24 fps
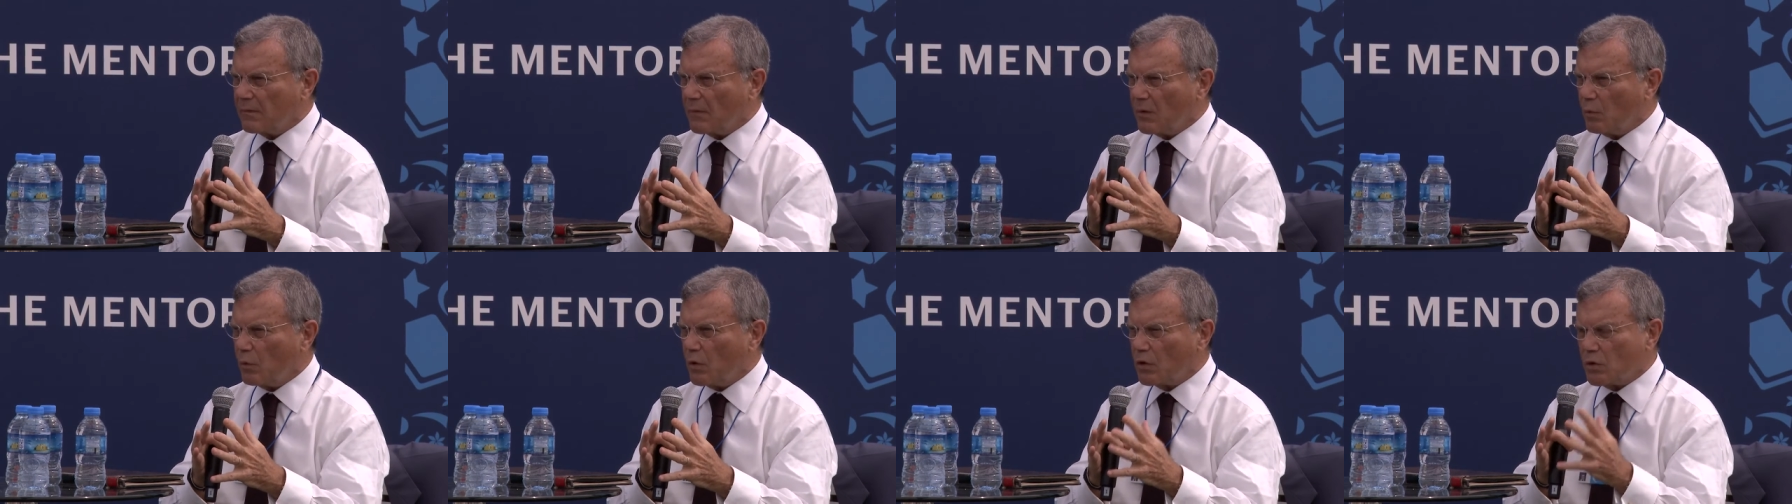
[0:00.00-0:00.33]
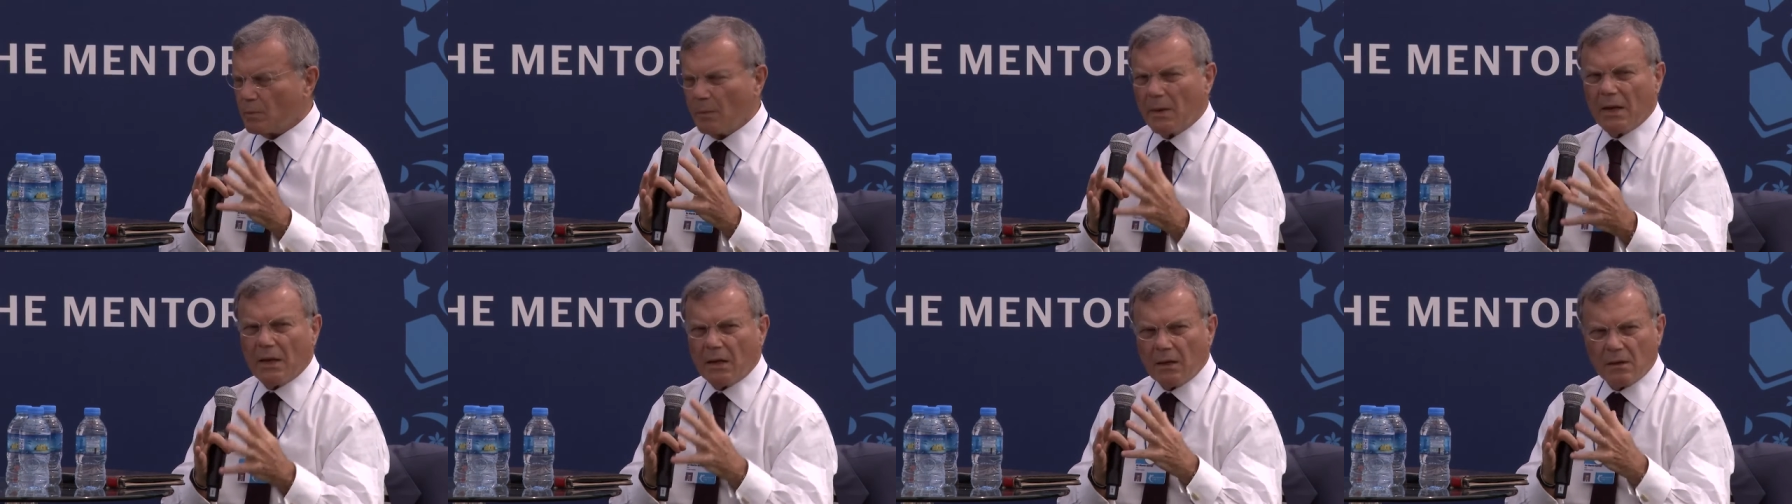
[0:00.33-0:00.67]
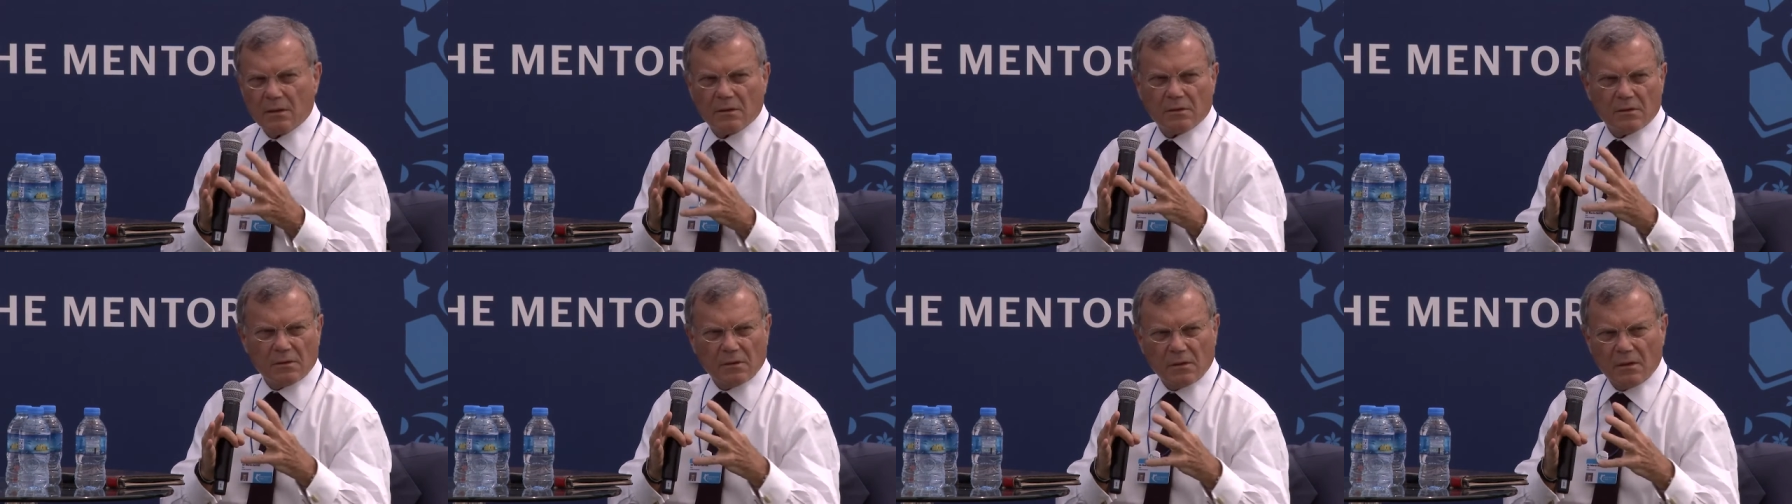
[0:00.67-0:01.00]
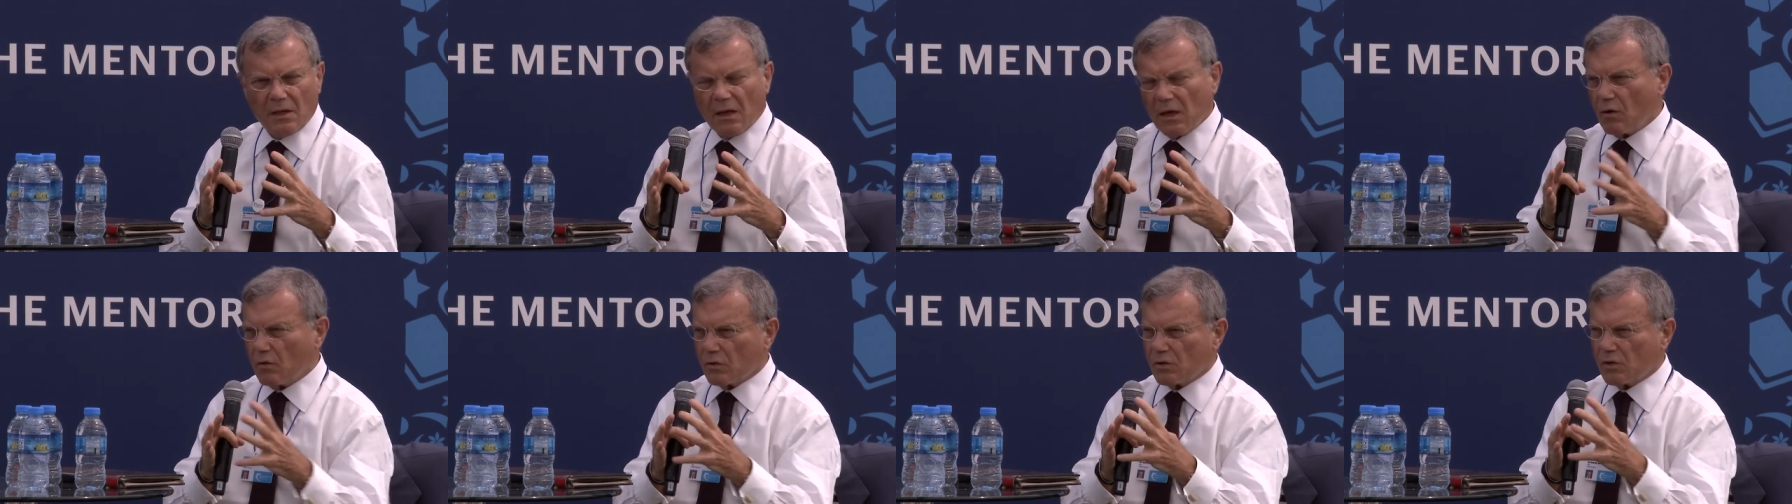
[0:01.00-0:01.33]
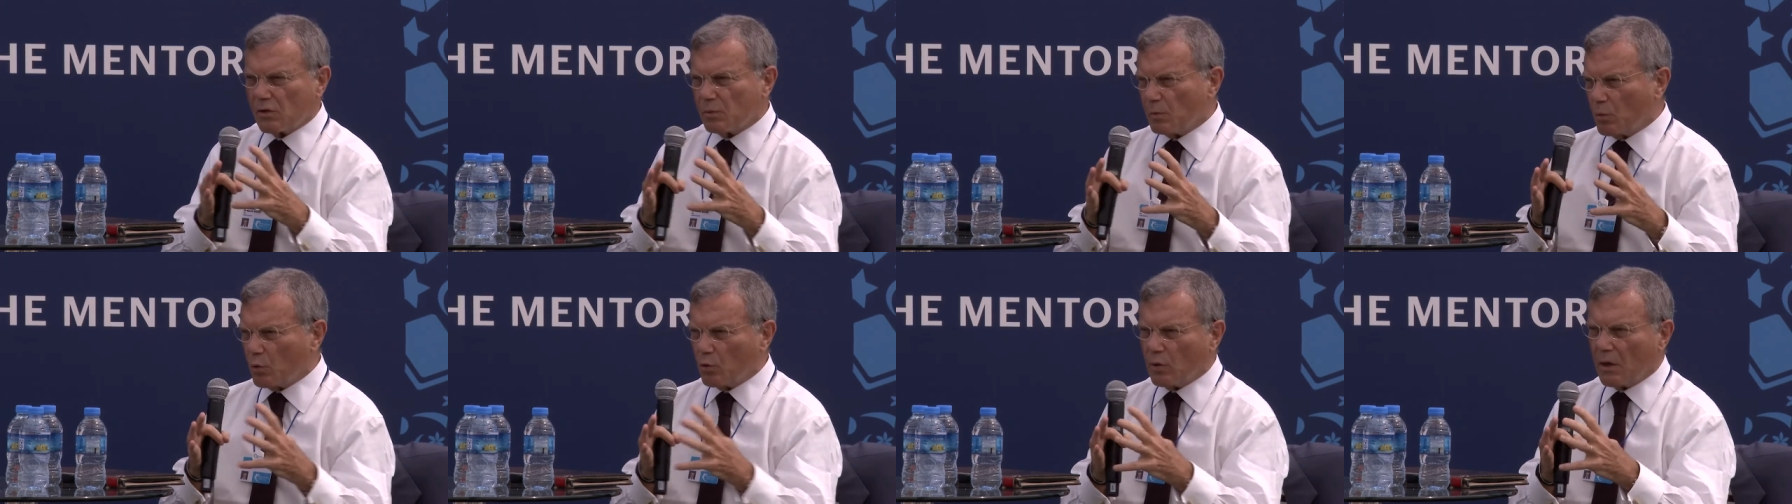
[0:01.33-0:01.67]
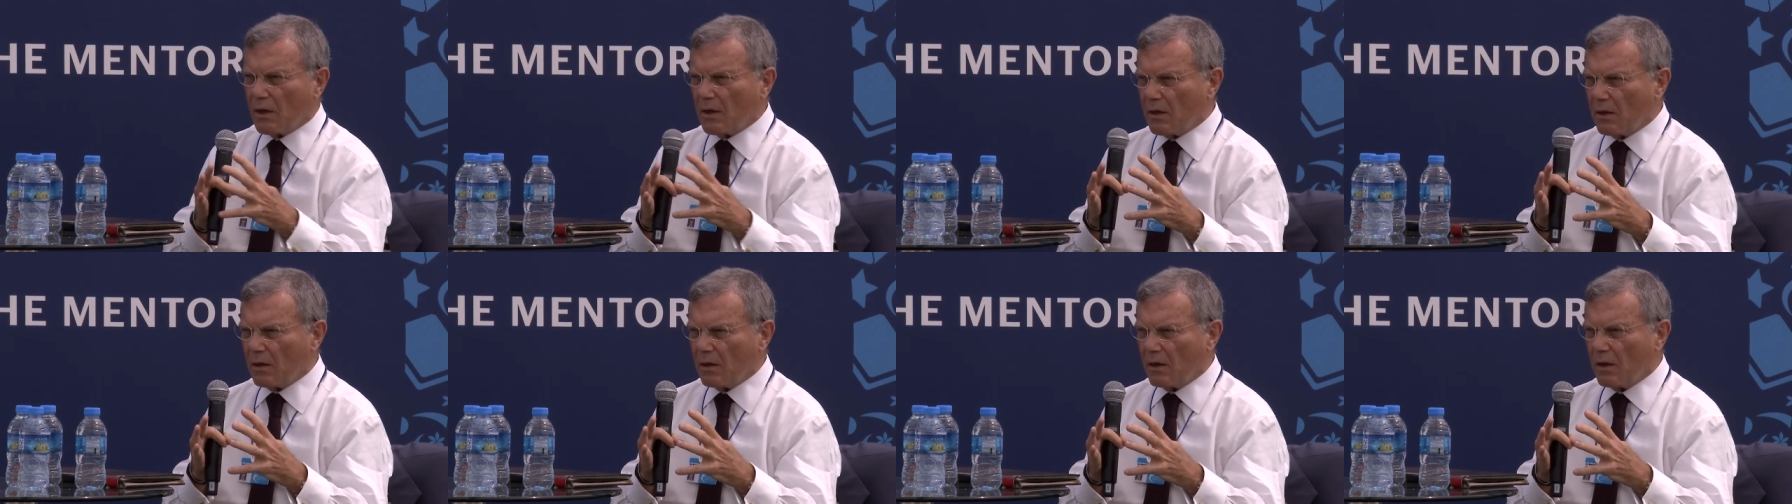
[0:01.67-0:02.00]
which means it got
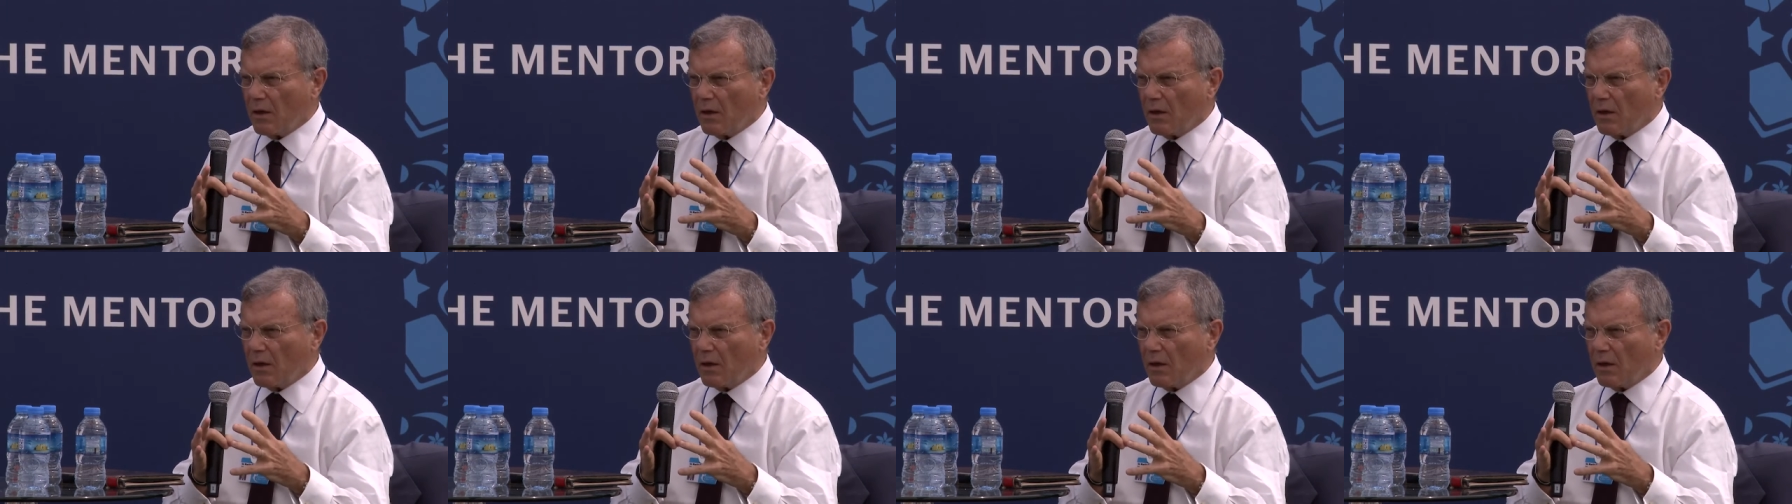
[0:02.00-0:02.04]
smaller,